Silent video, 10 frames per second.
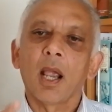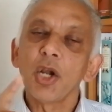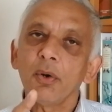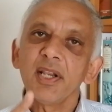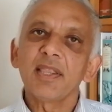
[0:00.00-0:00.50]
And
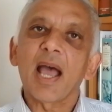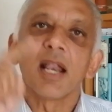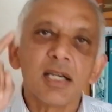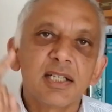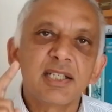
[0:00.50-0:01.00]
not only
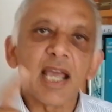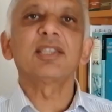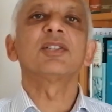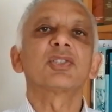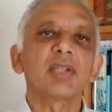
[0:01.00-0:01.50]
that,
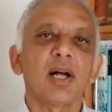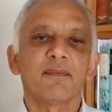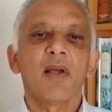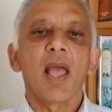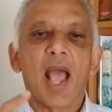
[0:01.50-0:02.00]
death
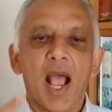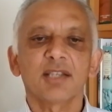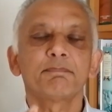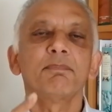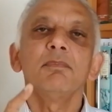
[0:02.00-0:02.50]
itself has